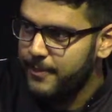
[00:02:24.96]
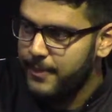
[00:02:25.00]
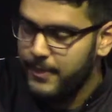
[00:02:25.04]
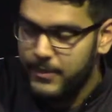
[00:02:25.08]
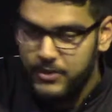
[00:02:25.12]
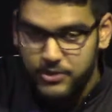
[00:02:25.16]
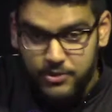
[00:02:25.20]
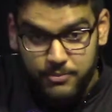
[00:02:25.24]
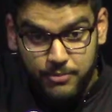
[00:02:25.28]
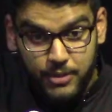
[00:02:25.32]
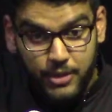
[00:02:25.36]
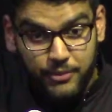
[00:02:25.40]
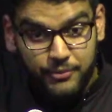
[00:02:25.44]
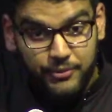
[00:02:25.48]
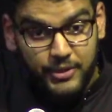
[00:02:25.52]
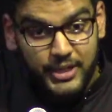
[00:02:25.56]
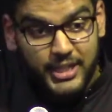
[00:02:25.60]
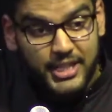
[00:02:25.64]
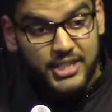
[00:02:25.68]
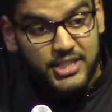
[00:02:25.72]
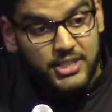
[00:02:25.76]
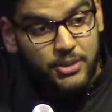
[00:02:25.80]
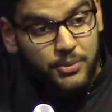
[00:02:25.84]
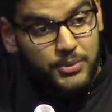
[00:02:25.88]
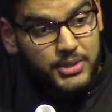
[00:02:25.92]
So Prophet
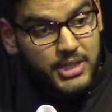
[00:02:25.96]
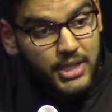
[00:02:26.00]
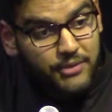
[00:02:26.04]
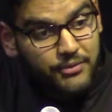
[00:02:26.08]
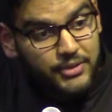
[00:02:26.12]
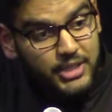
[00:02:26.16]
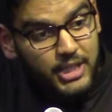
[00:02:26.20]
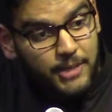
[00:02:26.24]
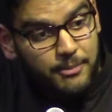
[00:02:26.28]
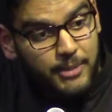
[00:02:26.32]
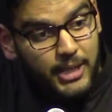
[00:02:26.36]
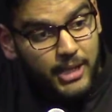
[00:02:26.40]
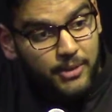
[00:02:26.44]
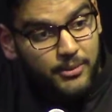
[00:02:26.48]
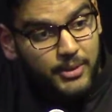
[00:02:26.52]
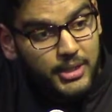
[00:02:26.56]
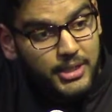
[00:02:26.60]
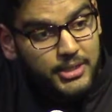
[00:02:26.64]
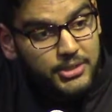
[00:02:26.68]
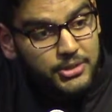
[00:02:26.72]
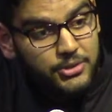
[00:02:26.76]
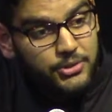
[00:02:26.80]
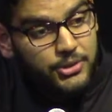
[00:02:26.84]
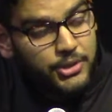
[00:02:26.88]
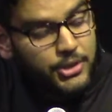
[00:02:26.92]
Isa was given the
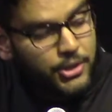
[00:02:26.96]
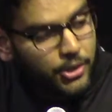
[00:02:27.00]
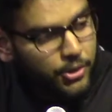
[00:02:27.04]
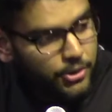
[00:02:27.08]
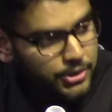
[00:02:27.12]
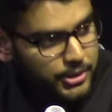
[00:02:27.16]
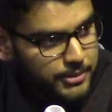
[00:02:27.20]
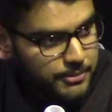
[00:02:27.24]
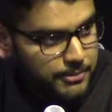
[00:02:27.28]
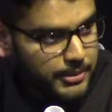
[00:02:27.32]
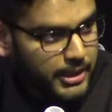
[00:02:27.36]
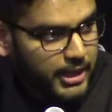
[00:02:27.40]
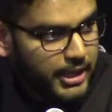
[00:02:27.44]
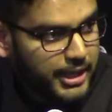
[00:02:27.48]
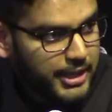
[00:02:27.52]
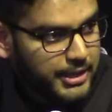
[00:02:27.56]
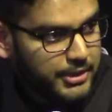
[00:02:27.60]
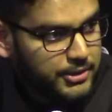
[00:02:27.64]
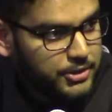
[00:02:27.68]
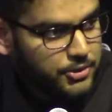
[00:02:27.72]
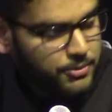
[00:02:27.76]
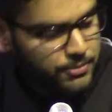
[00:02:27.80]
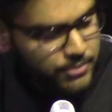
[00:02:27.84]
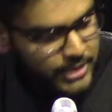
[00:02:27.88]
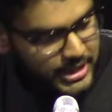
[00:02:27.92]
power to cure the
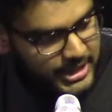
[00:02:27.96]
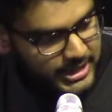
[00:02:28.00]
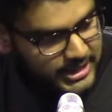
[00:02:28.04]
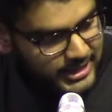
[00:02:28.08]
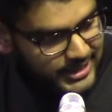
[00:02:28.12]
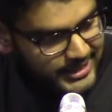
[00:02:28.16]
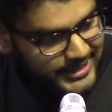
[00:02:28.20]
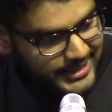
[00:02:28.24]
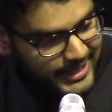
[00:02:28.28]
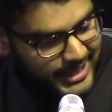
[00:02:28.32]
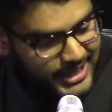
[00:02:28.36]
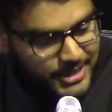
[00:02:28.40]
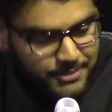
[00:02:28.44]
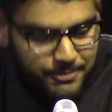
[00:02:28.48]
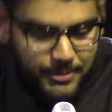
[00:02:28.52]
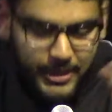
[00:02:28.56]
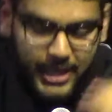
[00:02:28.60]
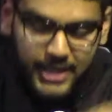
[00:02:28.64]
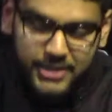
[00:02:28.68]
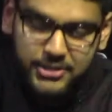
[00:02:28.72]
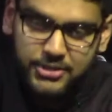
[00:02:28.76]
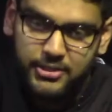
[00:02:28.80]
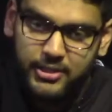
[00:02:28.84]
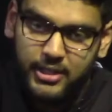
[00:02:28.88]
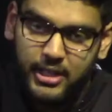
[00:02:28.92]
blind, bring the dead
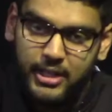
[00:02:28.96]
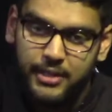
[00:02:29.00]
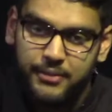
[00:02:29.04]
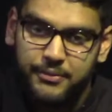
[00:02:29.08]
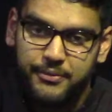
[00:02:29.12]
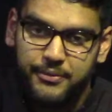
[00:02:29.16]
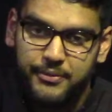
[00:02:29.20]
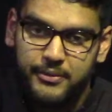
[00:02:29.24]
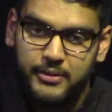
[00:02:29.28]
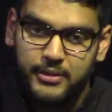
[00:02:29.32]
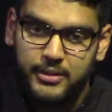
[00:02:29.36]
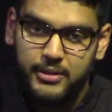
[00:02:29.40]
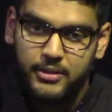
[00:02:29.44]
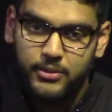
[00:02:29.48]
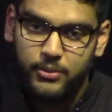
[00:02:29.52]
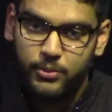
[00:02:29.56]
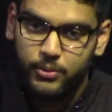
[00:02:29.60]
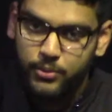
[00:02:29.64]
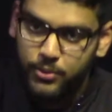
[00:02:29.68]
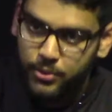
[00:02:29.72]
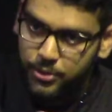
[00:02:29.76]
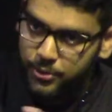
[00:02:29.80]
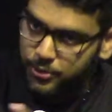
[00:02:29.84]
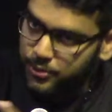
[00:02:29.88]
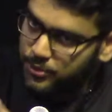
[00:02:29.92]
back to life,
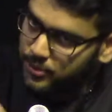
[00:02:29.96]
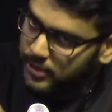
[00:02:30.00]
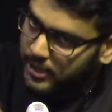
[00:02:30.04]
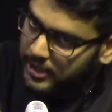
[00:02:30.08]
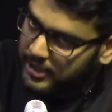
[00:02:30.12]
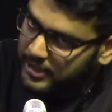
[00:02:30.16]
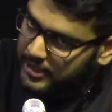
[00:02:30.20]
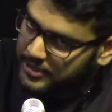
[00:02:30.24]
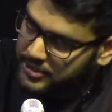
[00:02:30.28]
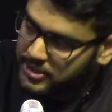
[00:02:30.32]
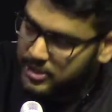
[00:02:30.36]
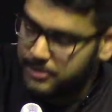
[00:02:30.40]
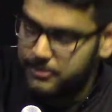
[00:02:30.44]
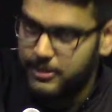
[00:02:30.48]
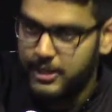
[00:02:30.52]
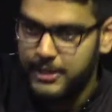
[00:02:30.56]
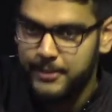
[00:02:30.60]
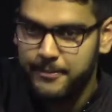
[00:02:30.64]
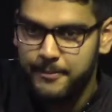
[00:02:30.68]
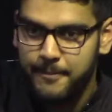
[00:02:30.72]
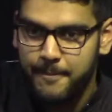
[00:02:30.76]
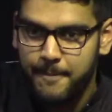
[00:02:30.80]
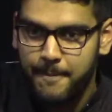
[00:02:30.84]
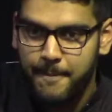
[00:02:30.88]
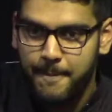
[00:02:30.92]
all through Allah's command.
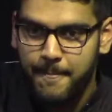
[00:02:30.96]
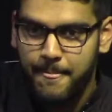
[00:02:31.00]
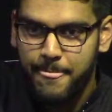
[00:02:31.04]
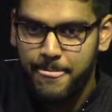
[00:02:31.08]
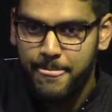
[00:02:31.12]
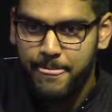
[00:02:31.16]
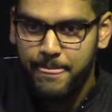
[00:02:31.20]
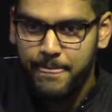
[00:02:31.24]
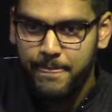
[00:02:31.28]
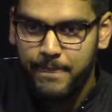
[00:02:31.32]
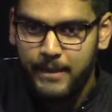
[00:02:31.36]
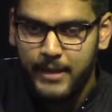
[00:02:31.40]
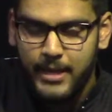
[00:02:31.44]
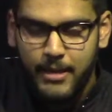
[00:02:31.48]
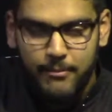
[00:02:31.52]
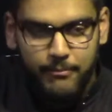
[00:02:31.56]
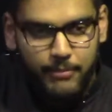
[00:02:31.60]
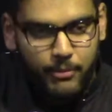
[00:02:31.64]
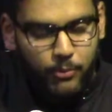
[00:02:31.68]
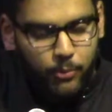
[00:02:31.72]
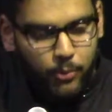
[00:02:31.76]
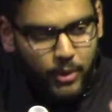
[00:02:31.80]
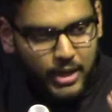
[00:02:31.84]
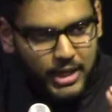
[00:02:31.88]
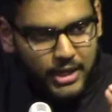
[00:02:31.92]
But
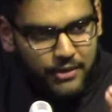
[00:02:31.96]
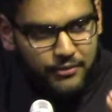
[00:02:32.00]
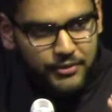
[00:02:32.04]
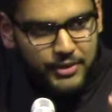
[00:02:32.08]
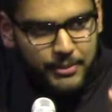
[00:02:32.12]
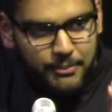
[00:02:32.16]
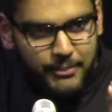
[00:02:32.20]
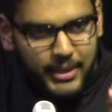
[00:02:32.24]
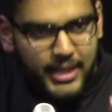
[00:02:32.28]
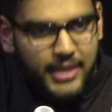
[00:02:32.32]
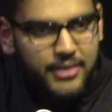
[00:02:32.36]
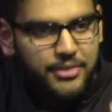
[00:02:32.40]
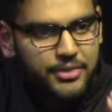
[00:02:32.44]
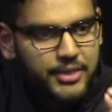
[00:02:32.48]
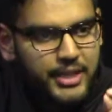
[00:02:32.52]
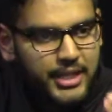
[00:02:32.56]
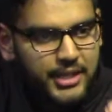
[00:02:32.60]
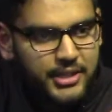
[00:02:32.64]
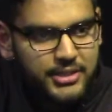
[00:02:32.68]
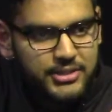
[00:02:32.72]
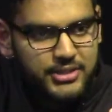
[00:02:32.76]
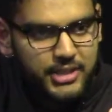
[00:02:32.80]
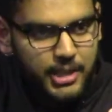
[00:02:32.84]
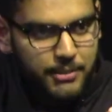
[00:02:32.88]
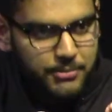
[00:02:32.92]
one of the main
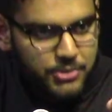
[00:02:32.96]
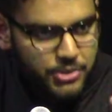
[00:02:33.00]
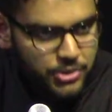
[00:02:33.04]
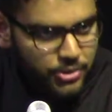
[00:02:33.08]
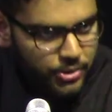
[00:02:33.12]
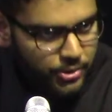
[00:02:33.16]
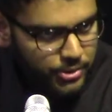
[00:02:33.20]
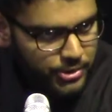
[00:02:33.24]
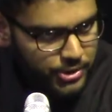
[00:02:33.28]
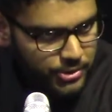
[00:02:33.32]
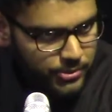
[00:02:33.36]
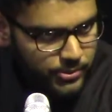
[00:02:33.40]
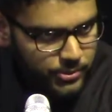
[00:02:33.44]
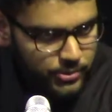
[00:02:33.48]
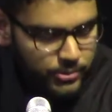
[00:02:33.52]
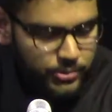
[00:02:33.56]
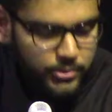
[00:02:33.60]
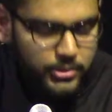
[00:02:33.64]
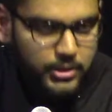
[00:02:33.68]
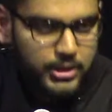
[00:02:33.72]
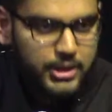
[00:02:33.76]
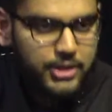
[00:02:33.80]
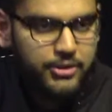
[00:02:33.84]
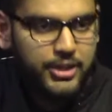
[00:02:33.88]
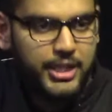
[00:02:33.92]
things, I'm sure you
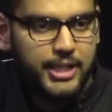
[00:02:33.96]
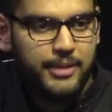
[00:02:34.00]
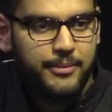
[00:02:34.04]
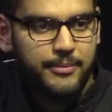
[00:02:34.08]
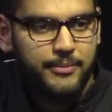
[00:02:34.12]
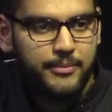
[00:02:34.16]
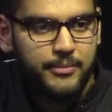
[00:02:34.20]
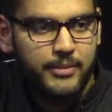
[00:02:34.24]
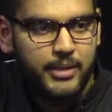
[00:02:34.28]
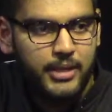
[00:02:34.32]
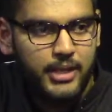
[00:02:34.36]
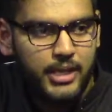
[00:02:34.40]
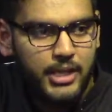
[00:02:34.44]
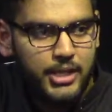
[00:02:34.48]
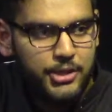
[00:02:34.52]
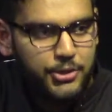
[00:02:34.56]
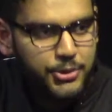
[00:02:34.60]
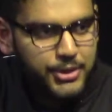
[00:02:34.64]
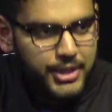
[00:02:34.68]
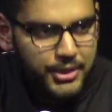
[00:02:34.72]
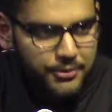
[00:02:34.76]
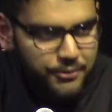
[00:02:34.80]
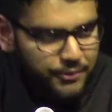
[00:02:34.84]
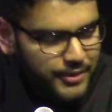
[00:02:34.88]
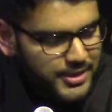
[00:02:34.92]
all agree, you
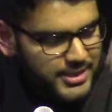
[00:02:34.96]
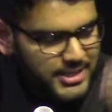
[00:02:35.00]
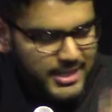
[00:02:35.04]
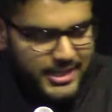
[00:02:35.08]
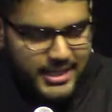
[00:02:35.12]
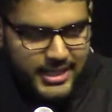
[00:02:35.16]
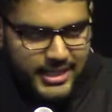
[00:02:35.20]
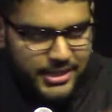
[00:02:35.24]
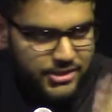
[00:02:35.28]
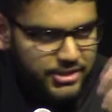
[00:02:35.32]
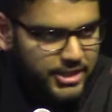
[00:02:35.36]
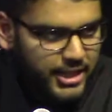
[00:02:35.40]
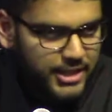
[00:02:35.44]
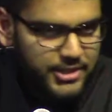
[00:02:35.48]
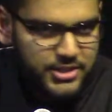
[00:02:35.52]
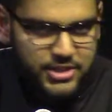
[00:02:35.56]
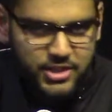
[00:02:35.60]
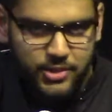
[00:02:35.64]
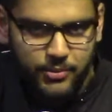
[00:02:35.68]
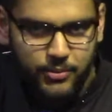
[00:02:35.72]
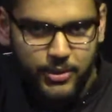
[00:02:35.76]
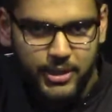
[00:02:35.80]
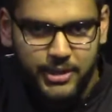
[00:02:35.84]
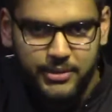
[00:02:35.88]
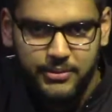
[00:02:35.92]
can physically change
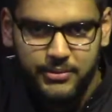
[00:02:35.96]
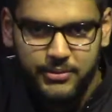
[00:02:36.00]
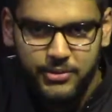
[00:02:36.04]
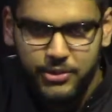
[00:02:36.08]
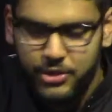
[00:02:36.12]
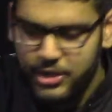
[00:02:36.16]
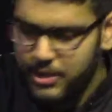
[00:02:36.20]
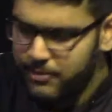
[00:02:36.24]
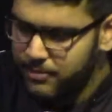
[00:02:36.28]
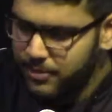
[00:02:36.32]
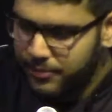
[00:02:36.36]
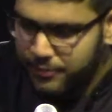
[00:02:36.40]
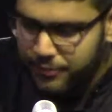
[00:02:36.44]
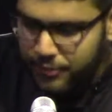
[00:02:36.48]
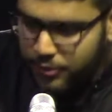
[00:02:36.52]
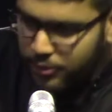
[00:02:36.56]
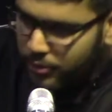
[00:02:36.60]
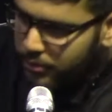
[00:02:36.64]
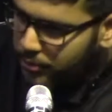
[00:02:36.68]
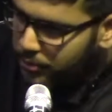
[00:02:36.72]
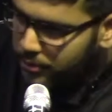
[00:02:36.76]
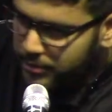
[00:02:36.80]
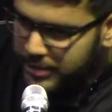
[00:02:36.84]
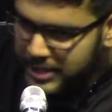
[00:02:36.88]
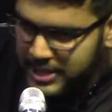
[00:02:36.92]
someone, you can perform
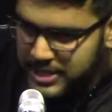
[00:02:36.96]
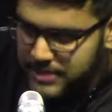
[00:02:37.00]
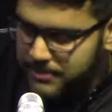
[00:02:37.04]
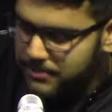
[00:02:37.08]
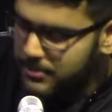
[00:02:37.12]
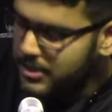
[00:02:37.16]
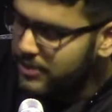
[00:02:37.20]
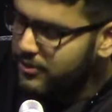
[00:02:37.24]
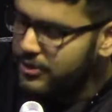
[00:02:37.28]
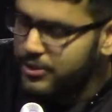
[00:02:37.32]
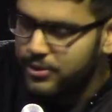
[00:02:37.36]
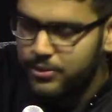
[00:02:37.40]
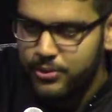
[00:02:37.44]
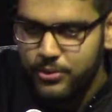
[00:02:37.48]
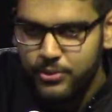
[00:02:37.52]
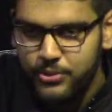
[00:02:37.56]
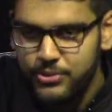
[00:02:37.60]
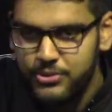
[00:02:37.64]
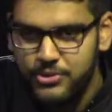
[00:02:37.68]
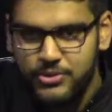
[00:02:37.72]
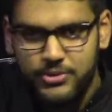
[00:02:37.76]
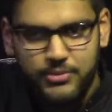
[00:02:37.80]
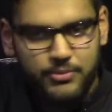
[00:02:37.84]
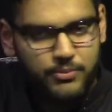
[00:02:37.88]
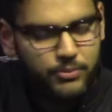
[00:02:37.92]
all these miracles,
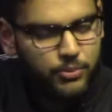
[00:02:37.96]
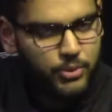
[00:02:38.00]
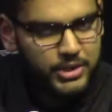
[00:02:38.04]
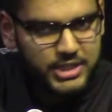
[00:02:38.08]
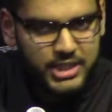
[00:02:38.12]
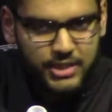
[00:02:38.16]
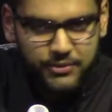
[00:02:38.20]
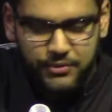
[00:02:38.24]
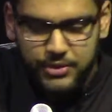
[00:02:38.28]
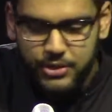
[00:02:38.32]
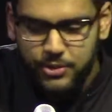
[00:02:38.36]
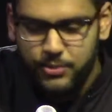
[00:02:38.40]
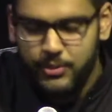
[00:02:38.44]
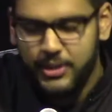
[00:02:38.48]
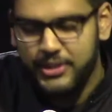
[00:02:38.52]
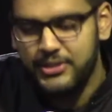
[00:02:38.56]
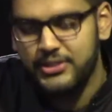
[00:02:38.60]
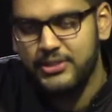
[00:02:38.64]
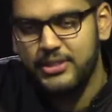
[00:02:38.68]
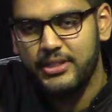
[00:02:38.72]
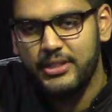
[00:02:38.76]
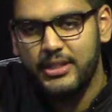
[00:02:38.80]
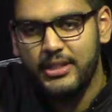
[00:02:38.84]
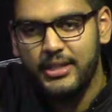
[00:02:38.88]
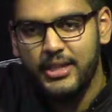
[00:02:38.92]
whatever you want.
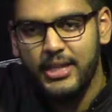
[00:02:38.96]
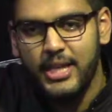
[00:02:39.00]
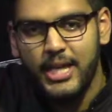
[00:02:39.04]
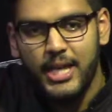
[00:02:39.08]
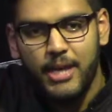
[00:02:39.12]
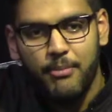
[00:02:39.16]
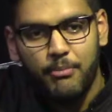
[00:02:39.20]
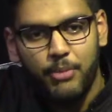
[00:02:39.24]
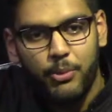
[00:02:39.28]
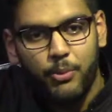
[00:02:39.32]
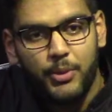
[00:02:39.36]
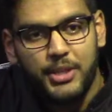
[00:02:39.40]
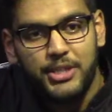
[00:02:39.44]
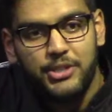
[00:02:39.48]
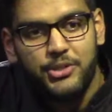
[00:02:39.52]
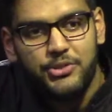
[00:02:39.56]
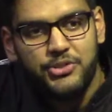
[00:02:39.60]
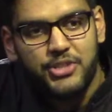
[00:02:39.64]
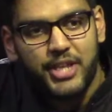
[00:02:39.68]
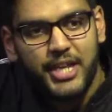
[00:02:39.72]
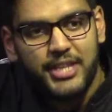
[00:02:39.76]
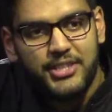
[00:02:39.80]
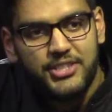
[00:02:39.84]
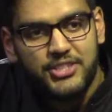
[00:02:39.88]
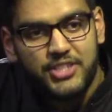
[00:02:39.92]
But when you
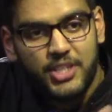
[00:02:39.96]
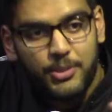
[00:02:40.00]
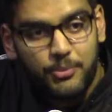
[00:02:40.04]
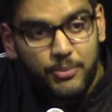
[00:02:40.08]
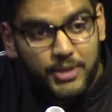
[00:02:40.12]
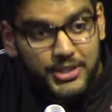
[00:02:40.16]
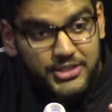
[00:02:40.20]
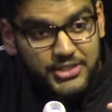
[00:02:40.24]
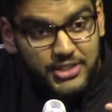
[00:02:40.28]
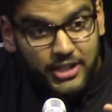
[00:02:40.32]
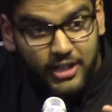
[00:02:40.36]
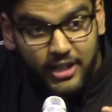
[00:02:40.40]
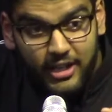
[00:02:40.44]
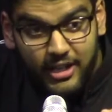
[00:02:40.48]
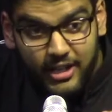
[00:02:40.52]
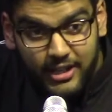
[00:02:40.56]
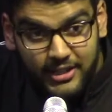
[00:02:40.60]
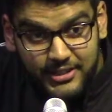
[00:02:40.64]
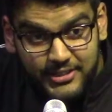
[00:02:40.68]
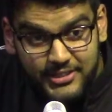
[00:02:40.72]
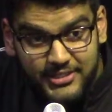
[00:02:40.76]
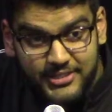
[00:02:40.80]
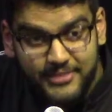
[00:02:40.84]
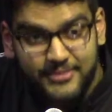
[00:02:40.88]
change someone's heart,